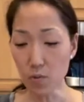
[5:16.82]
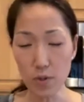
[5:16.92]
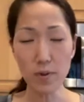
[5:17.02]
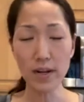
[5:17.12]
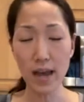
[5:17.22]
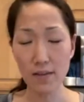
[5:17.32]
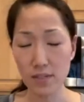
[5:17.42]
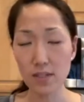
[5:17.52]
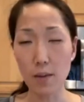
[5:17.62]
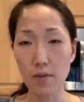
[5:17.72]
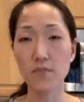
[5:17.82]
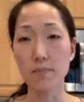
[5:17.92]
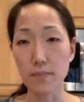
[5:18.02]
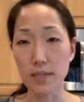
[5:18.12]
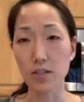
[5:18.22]
we want to have some of
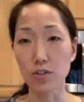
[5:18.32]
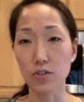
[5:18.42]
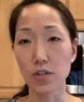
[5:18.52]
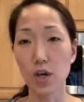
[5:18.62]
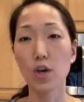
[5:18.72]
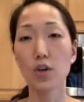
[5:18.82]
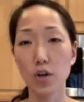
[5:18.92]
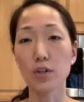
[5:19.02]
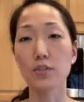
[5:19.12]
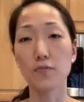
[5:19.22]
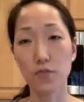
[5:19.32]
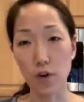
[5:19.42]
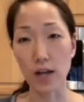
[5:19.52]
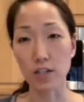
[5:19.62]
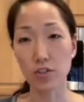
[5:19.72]
the meals cooked
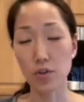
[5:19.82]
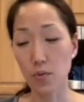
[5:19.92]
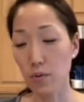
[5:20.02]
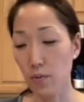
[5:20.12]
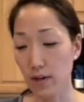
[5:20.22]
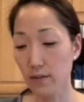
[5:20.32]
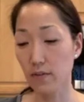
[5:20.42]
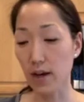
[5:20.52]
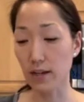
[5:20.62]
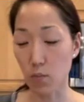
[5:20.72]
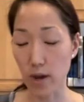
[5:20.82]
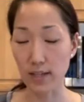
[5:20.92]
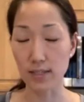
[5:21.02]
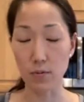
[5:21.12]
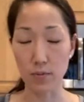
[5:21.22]
fresh. So we want to find
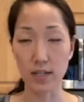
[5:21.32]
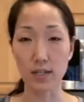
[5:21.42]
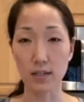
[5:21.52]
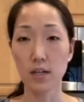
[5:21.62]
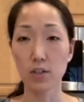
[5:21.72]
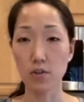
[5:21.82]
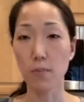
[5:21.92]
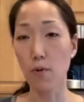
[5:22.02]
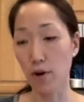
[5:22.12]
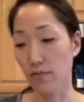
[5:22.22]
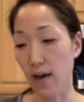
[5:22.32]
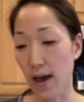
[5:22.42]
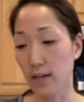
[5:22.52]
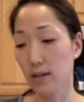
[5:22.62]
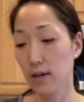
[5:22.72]
ways that we can support
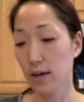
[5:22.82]
that.